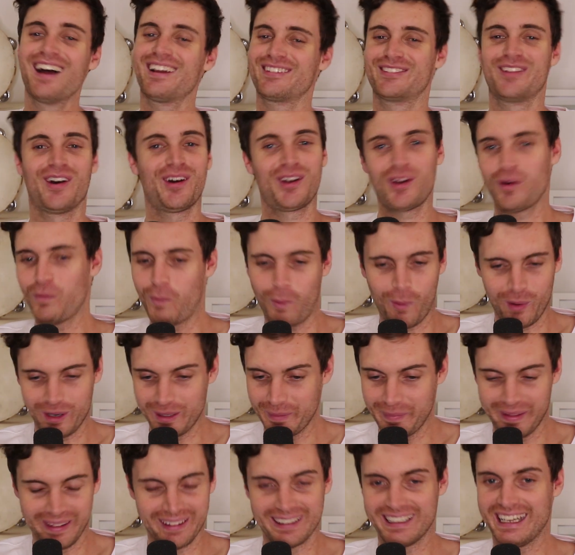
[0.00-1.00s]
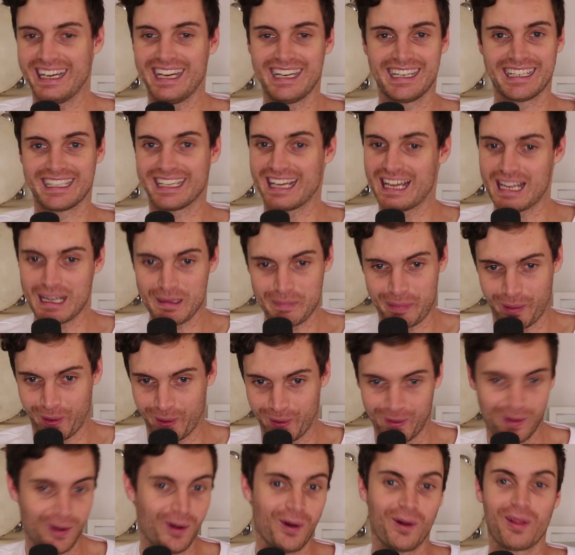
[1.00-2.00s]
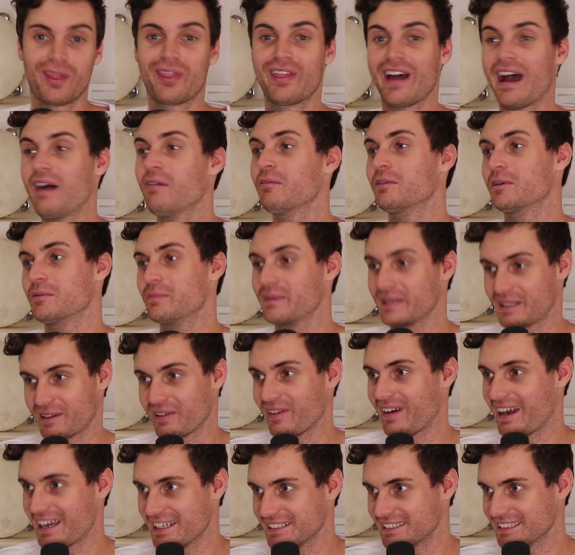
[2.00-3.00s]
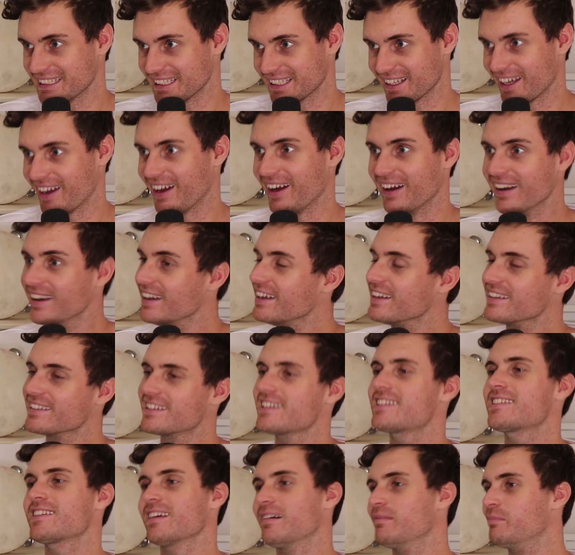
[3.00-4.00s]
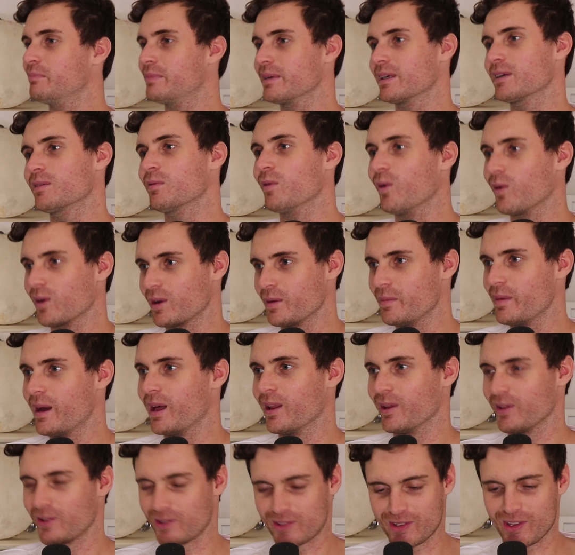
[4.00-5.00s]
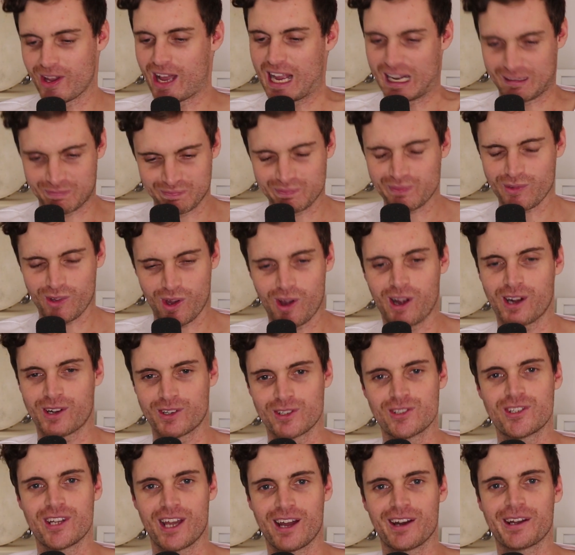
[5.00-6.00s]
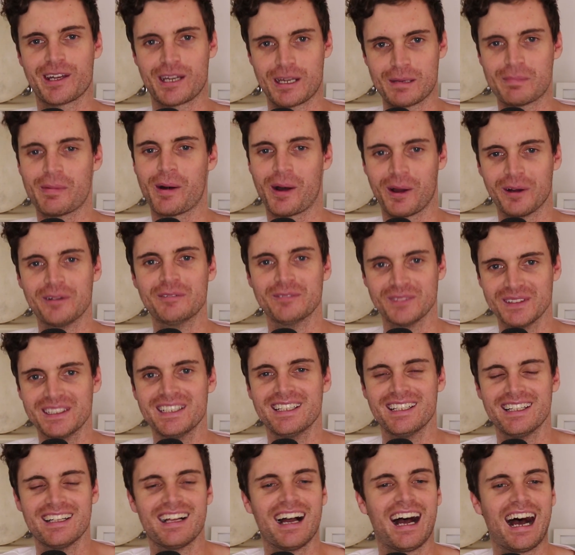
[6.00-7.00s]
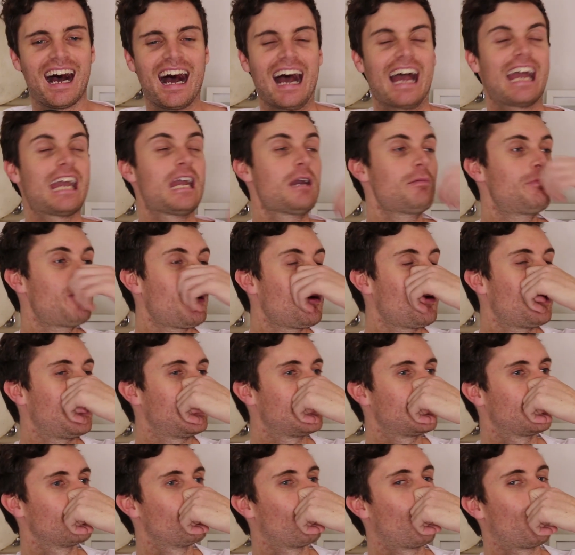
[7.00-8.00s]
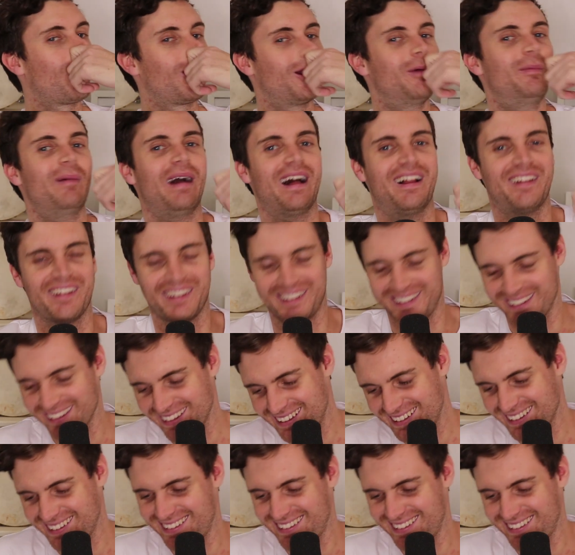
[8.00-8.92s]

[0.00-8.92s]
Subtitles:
Not a watermelon eating a hippo, or that would be crazy though. Just some big watermelons like, I could down a hippo. A hippo eating a watermelon.